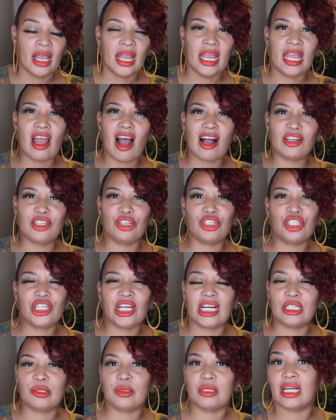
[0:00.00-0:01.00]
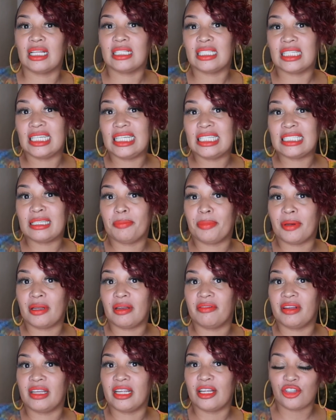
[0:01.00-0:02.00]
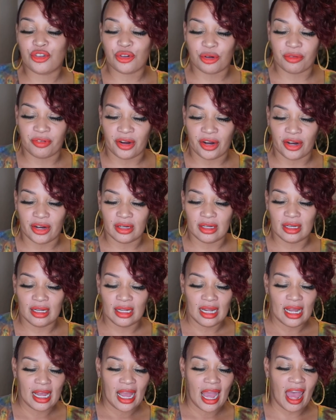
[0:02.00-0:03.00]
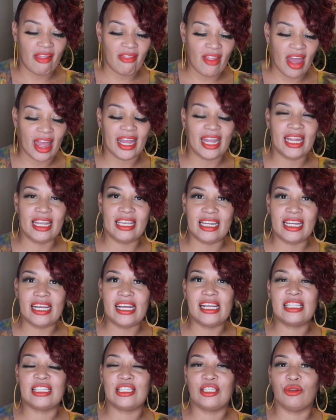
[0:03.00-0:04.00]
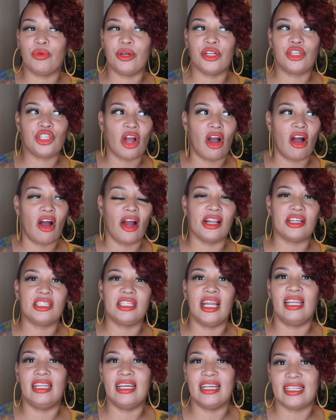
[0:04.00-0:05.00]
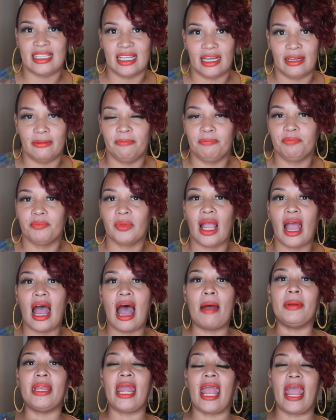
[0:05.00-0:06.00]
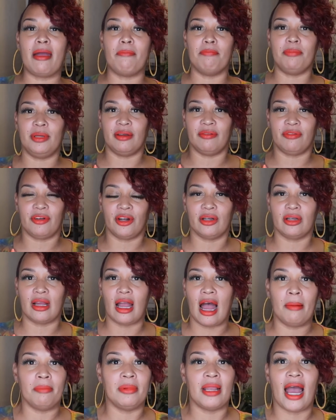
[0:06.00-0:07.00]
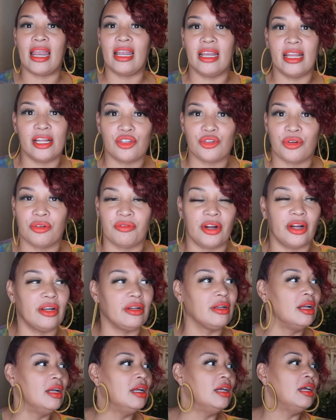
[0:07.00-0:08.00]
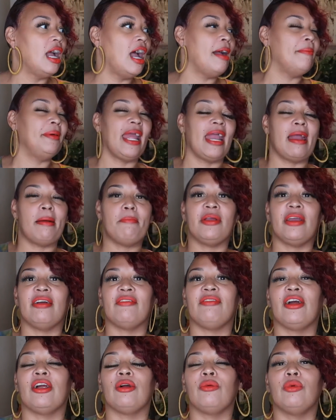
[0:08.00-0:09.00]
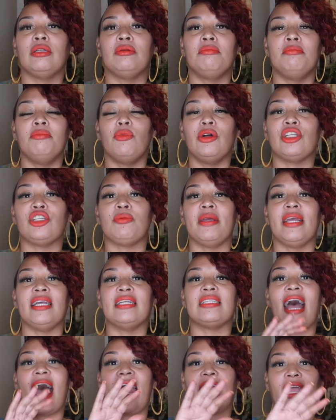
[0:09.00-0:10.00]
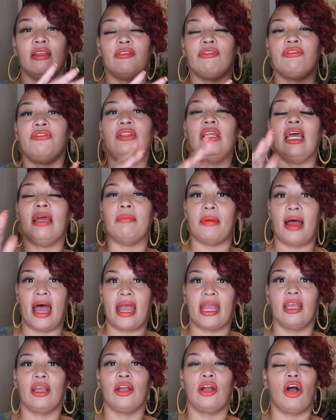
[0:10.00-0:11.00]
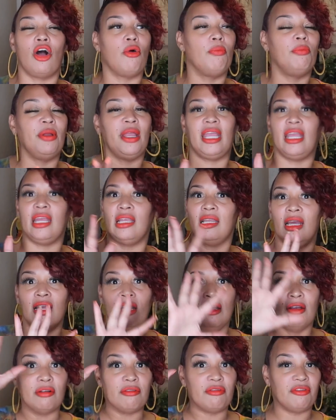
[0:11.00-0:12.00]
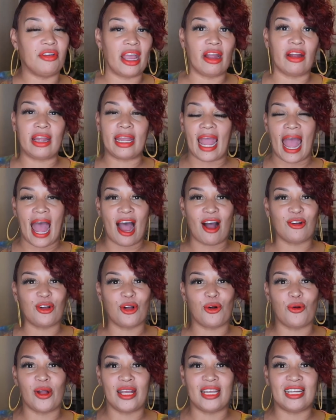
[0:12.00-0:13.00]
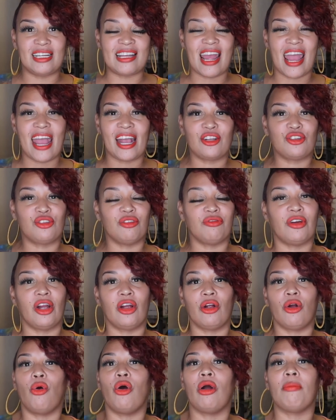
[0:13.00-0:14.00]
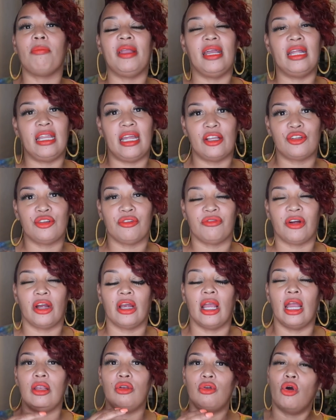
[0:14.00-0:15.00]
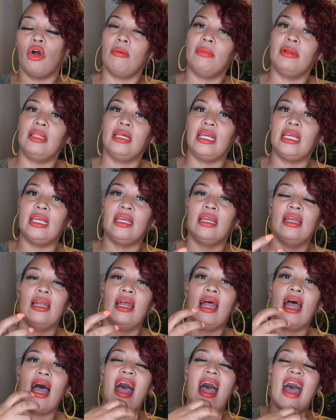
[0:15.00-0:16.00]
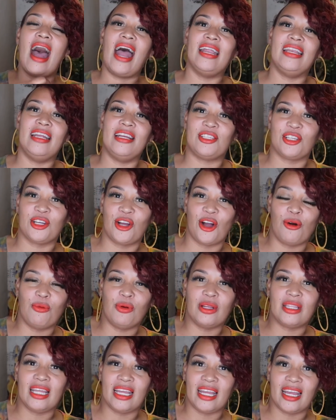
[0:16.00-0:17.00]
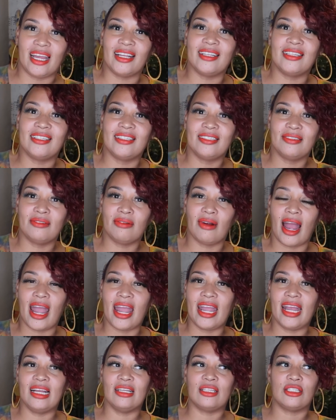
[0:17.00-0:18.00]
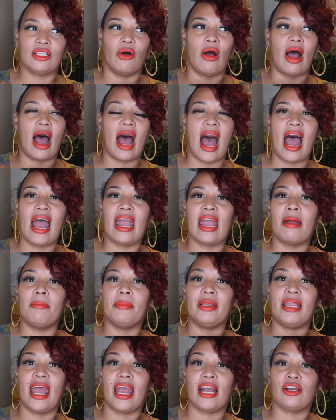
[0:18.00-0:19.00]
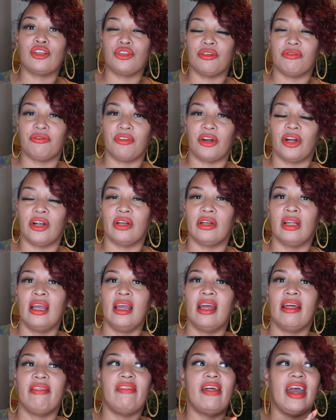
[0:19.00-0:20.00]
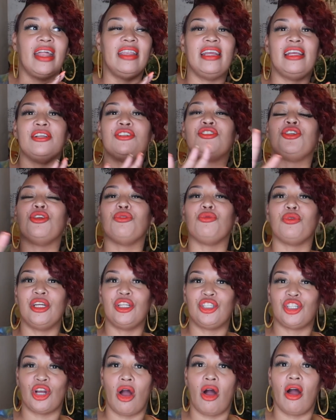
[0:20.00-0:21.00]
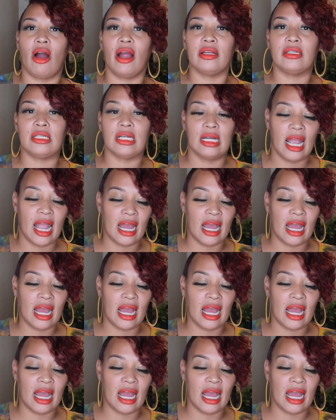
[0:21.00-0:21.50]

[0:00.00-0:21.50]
He also shares with us that he's a bit of an introvert and that he needs to recharge. Now, listen, I'm an ambivert. I'm not an introvert. I'm an ambivert, which means I can flip. I can go being very outgoing and extrovert or be an introvert. And normally, I need to go within, right? So I am an extrovert that needs to recharge.